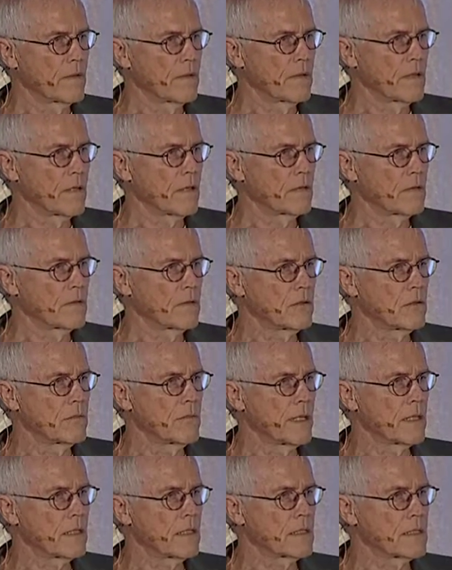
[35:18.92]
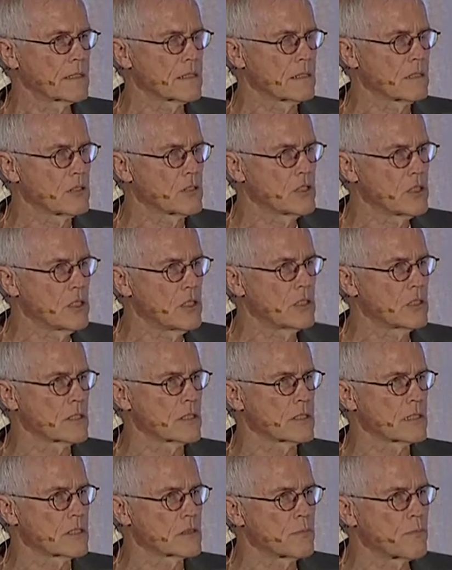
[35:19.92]
And humanity is
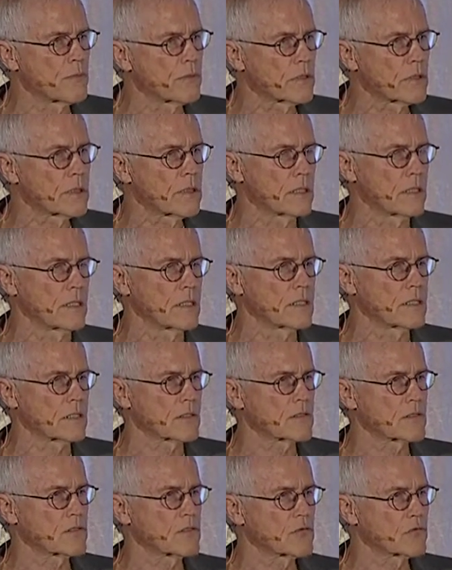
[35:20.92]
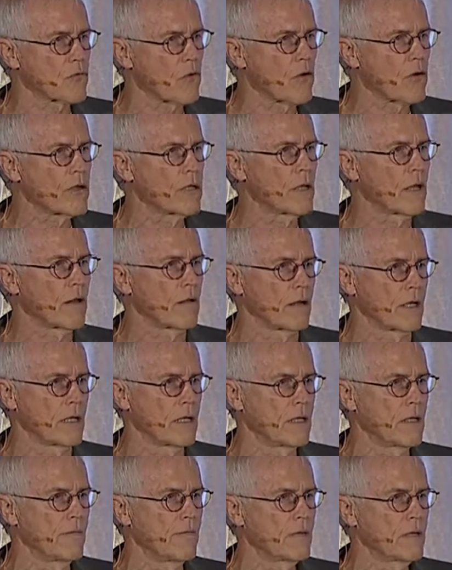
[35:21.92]
ingenious, it's brilliant, it's extraordinary
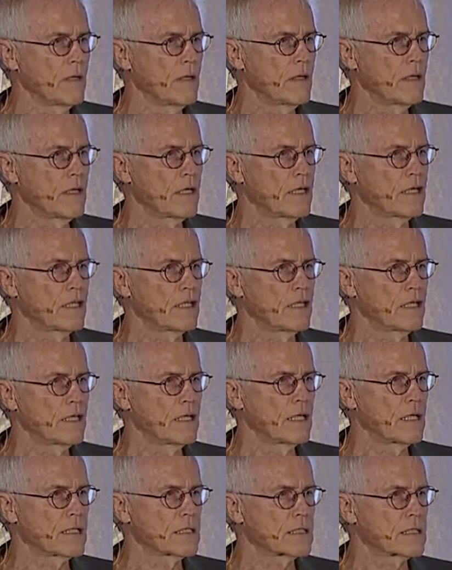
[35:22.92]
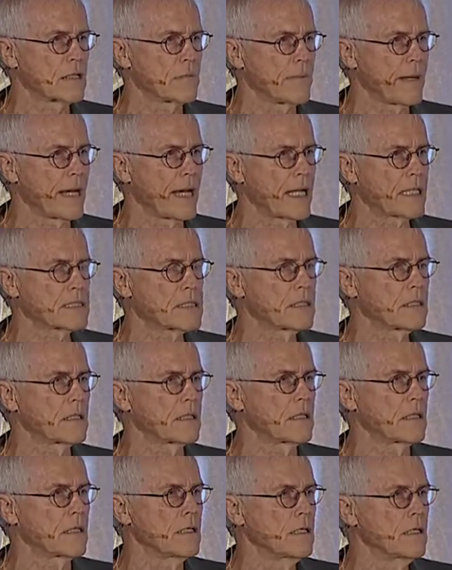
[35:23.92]
in its
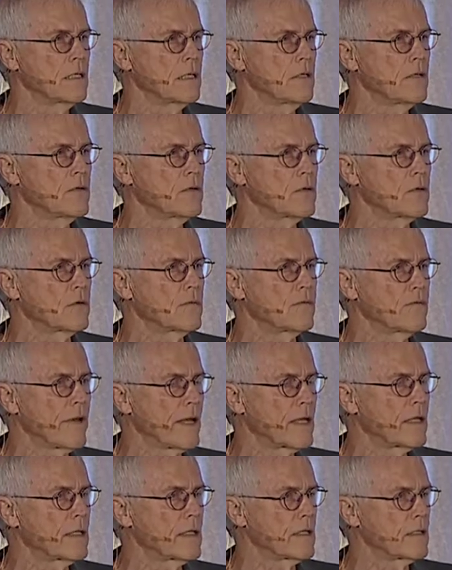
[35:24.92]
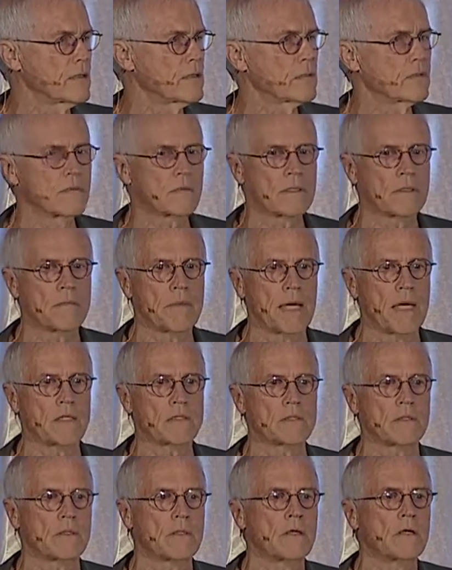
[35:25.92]
capacity to invent and to
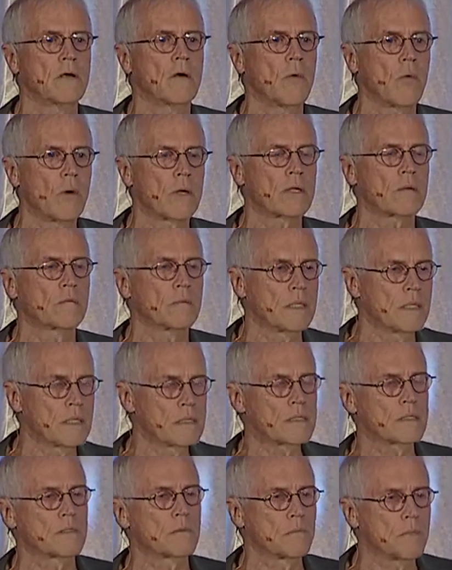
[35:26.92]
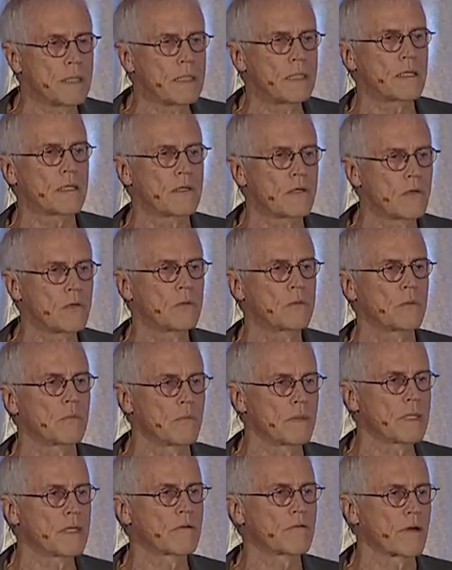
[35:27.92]
reimagine what it means to be a human
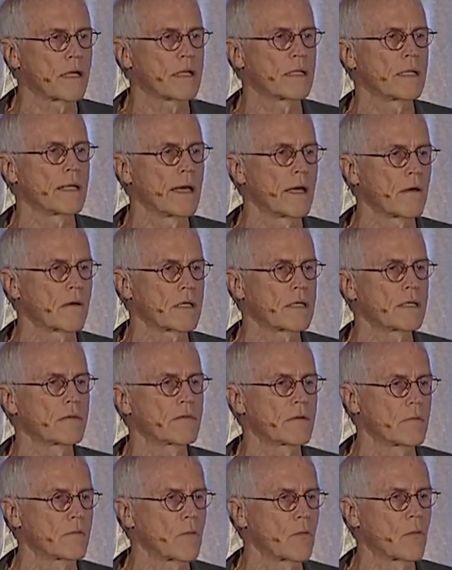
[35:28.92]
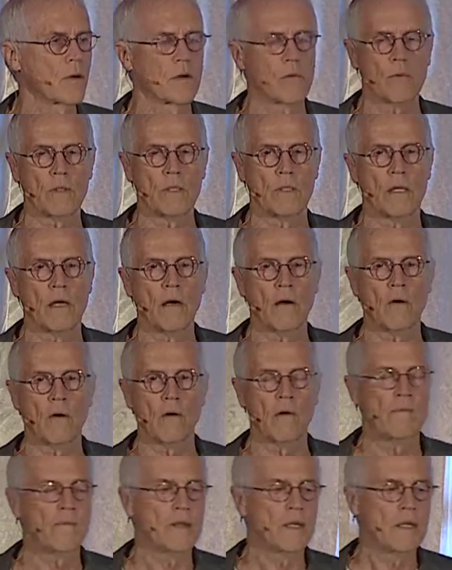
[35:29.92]
being right now, given what we
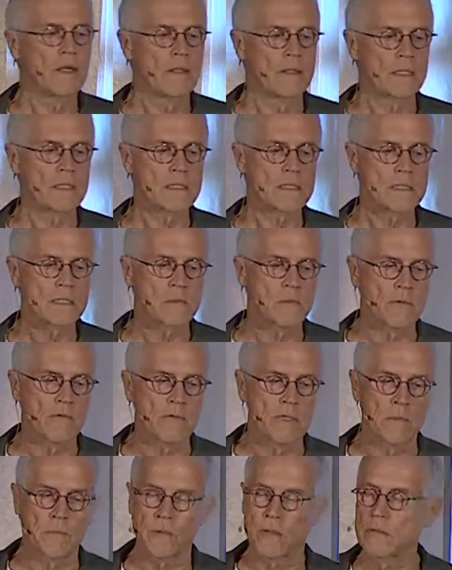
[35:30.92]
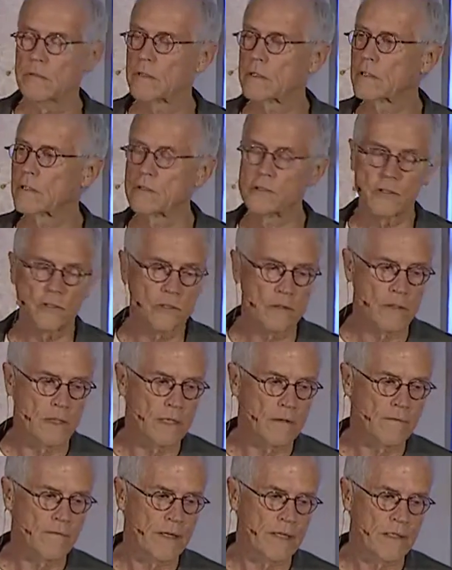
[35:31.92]
know. This is marine permaculture
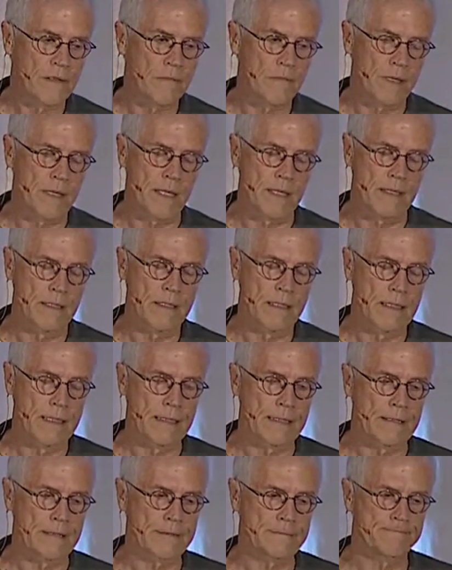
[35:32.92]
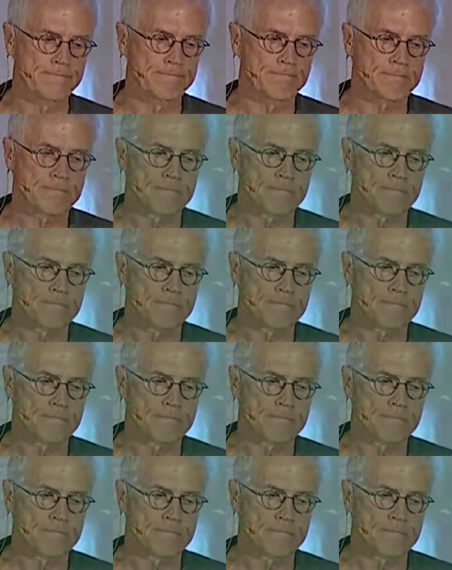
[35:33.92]
invented by um,